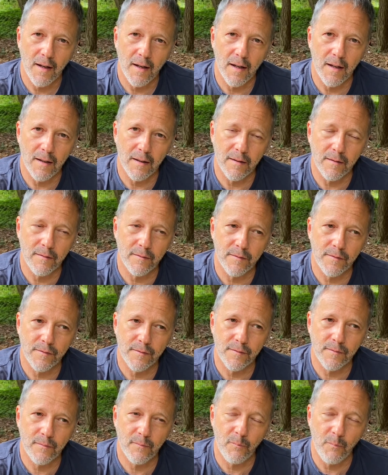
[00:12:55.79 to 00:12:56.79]

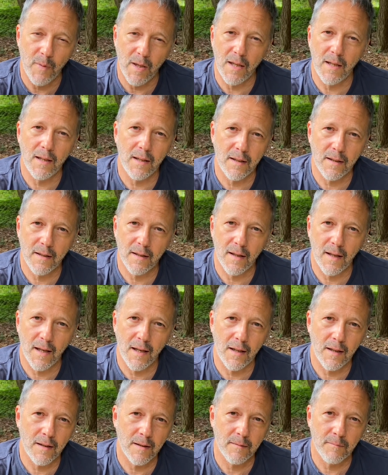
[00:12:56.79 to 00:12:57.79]
of me
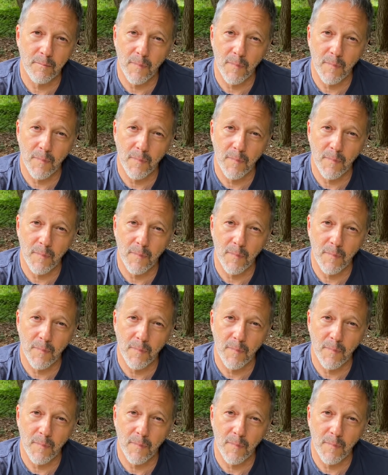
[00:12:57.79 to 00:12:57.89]
and